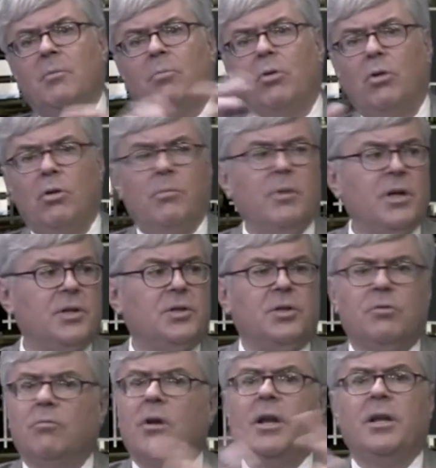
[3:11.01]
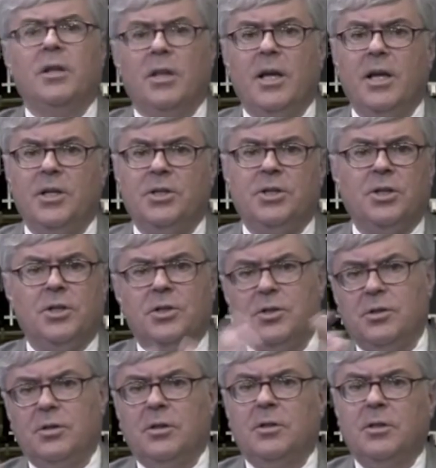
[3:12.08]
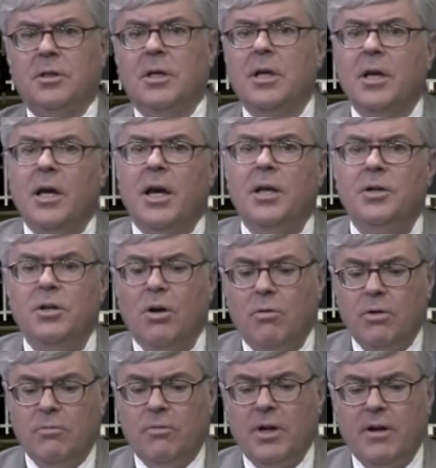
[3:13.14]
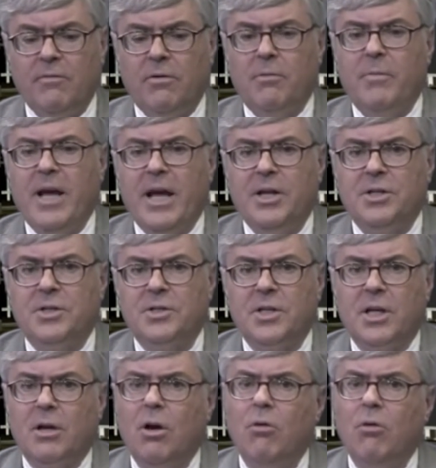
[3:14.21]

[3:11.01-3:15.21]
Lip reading: permits and regulations and no one would ever imagine saying,